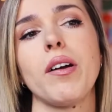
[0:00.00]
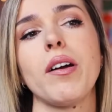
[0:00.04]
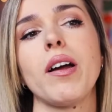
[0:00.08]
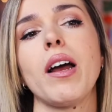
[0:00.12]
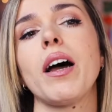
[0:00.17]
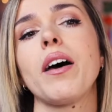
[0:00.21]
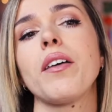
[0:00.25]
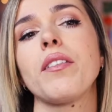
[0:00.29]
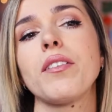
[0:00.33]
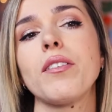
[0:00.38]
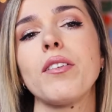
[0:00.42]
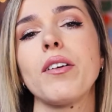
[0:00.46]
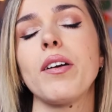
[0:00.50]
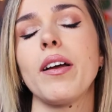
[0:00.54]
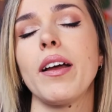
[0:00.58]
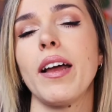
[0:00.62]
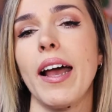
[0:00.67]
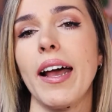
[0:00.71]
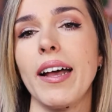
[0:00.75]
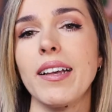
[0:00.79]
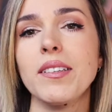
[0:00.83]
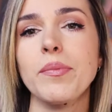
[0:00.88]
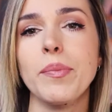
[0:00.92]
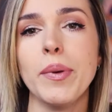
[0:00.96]
are other
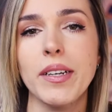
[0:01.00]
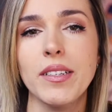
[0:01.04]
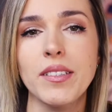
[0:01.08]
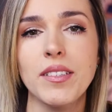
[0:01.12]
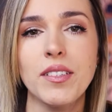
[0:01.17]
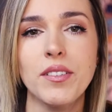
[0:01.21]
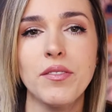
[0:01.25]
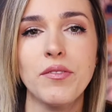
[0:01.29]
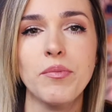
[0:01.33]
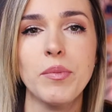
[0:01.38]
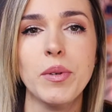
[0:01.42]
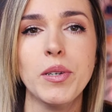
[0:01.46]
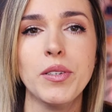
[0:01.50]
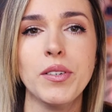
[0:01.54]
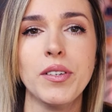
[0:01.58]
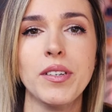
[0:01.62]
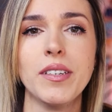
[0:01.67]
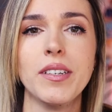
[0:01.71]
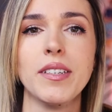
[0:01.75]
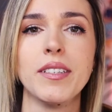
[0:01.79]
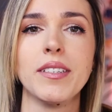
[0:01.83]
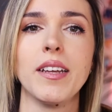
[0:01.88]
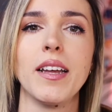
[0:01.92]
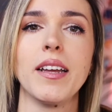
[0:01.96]
aspects of
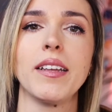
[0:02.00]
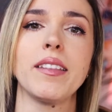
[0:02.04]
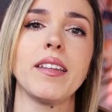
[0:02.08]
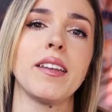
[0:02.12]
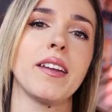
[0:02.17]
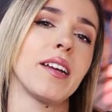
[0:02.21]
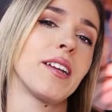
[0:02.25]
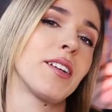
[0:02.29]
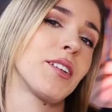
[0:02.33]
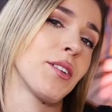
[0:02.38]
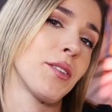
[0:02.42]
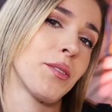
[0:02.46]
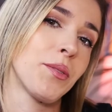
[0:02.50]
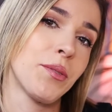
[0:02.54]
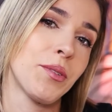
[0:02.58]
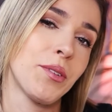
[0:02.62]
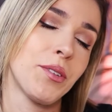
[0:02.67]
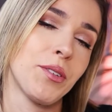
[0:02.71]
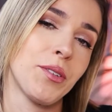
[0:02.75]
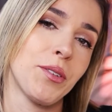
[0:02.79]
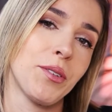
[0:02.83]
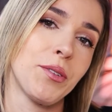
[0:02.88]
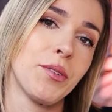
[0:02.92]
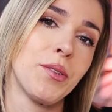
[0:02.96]
motion design that I don't
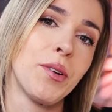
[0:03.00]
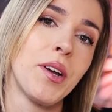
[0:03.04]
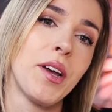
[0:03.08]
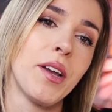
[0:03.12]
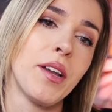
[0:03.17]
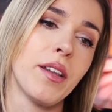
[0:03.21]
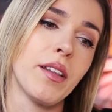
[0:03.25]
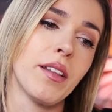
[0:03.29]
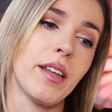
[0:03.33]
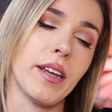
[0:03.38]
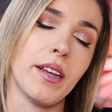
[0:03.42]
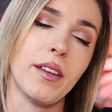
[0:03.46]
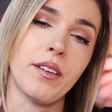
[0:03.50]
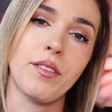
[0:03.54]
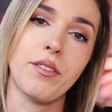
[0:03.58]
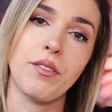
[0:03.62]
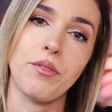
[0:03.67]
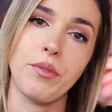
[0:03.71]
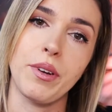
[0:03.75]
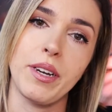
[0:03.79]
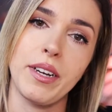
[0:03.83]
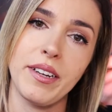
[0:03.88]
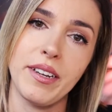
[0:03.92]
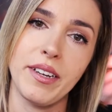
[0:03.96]
do, like
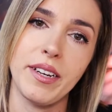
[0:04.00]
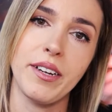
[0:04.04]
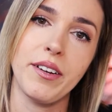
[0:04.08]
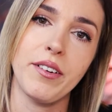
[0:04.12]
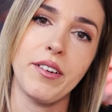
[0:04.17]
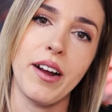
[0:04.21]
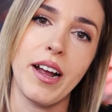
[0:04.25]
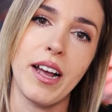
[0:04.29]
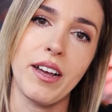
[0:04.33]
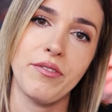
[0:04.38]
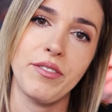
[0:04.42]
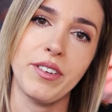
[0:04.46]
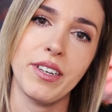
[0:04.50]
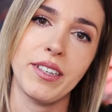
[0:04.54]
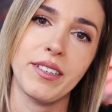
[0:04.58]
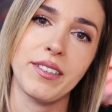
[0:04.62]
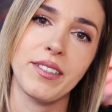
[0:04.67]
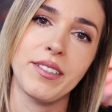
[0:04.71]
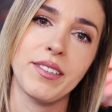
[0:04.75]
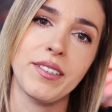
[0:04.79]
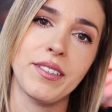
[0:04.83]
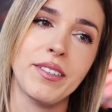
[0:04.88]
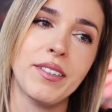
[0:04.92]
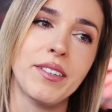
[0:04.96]
3D
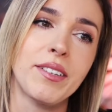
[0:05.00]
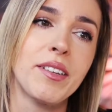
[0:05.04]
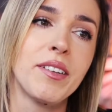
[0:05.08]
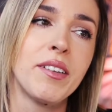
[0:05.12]
graphics.